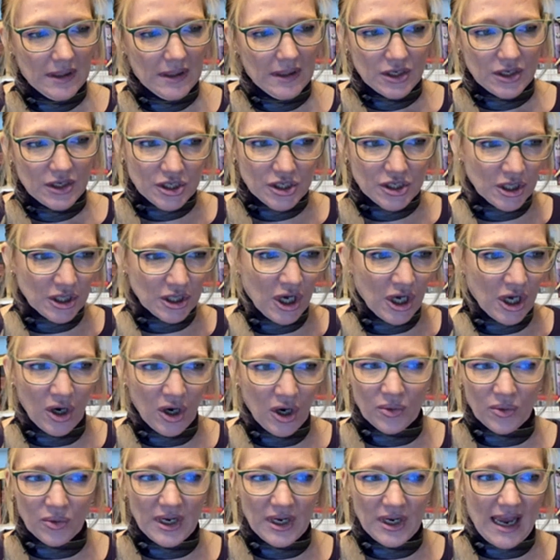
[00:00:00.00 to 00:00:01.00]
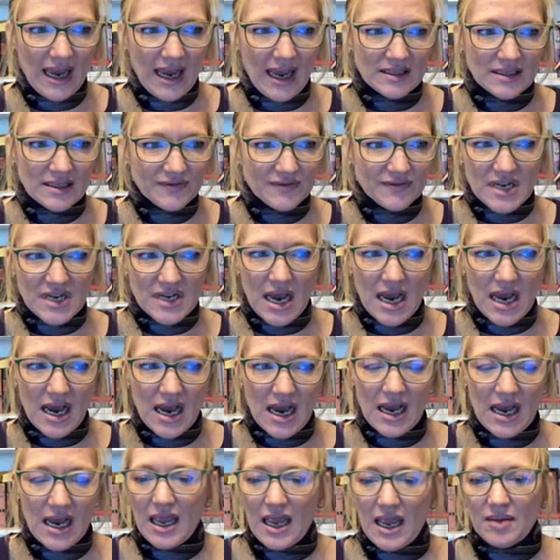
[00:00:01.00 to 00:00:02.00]
slow reactive
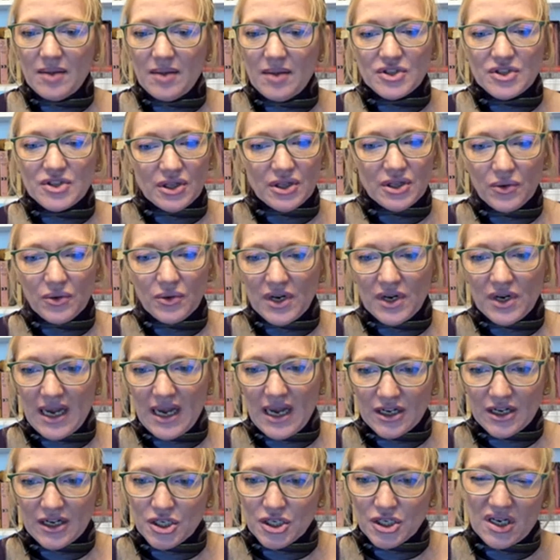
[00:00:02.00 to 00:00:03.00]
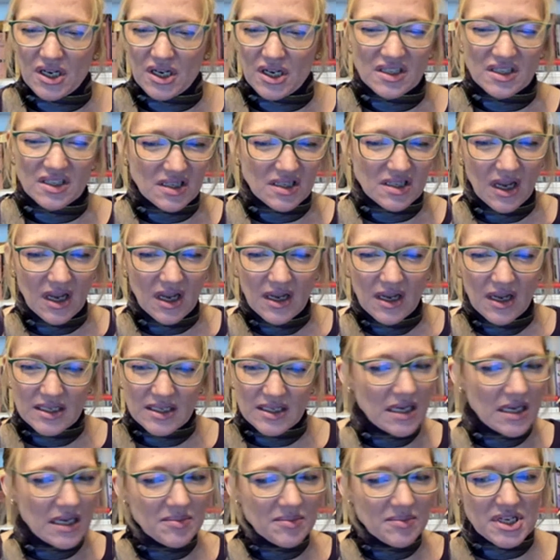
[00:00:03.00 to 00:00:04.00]
time, slow connections,
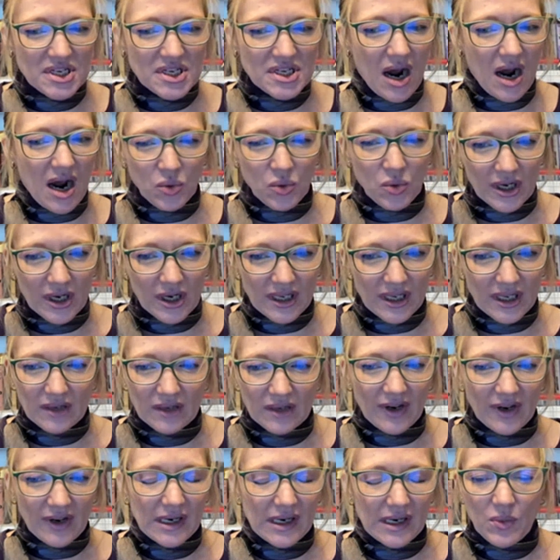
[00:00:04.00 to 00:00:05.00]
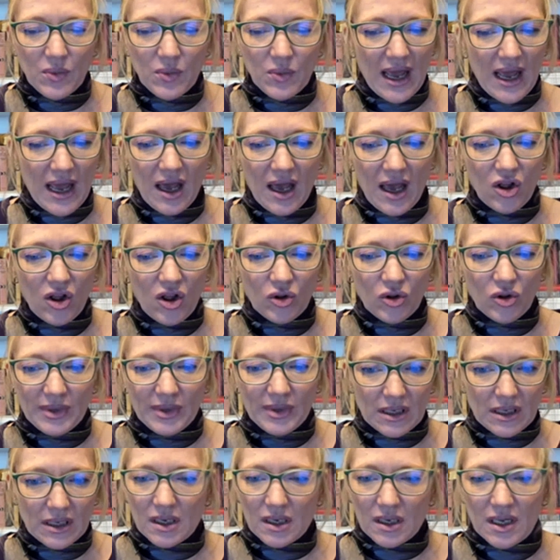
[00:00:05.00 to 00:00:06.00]
teams not working very well
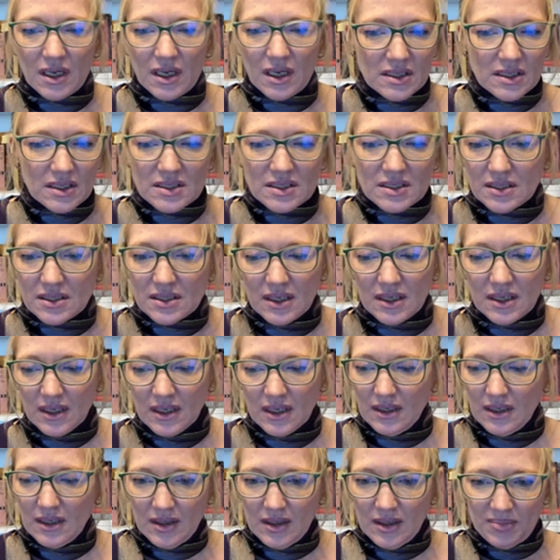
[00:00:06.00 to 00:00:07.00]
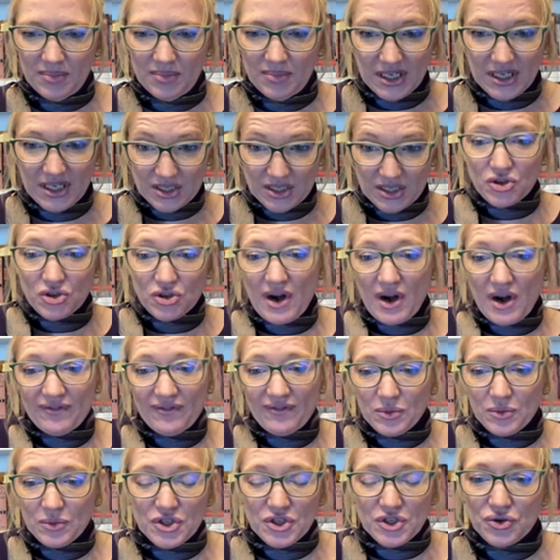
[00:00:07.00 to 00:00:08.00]
because the
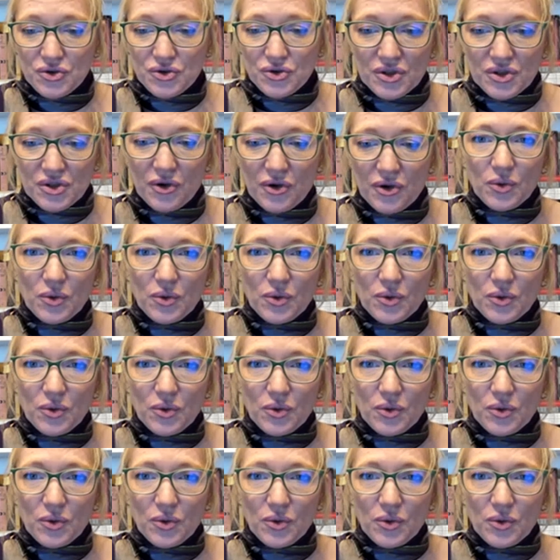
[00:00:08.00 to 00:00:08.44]
traffic was too slow.